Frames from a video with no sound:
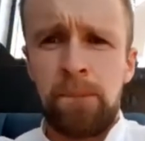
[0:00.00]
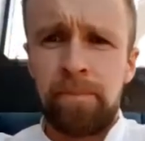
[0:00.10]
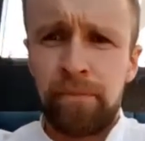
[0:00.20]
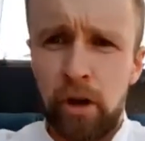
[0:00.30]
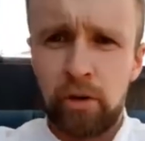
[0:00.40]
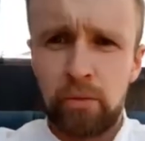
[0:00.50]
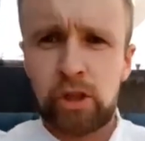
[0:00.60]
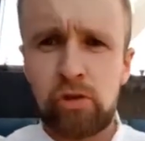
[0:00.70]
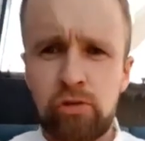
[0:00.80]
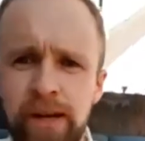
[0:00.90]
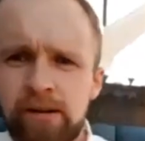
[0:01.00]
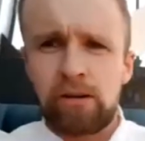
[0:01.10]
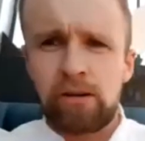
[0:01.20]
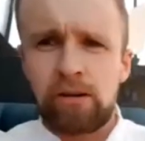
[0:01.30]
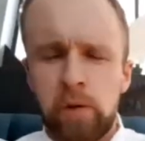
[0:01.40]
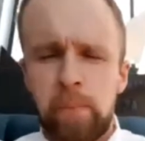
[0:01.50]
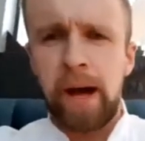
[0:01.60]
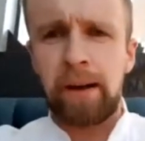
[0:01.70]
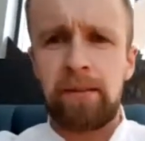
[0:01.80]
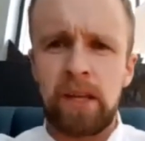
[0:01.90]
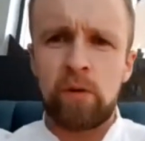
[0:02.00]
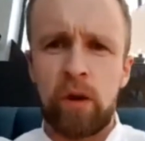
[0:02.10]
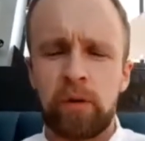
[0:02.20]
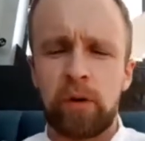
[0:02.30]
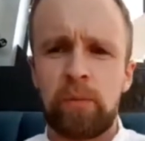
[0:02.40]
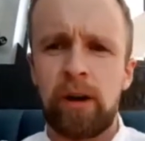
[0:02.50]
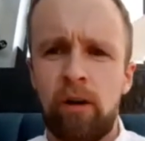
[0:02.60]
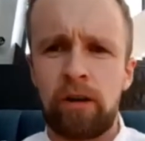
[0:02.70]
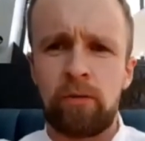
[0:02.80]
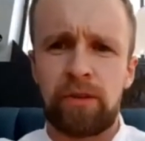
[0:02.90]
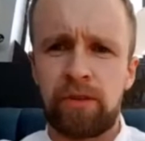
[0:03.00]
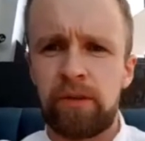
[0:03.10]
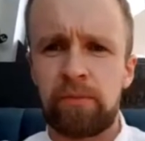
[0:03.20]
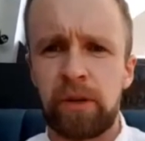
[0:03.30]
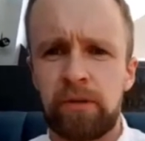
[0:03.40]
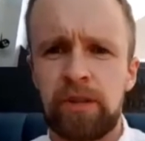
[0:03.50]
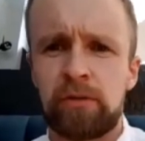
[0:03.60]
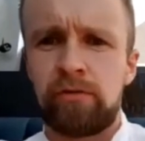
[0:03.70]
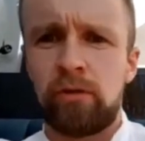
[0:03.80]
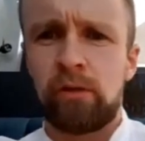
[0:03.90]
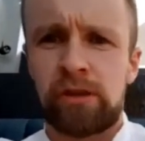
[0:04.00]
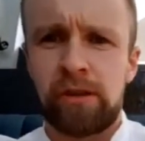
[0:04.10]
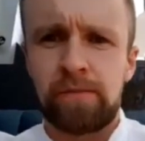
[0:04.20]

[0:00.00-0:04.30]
onto a tray or a little pan, and you want to put a bit of oil with them and put them in the oven roasting.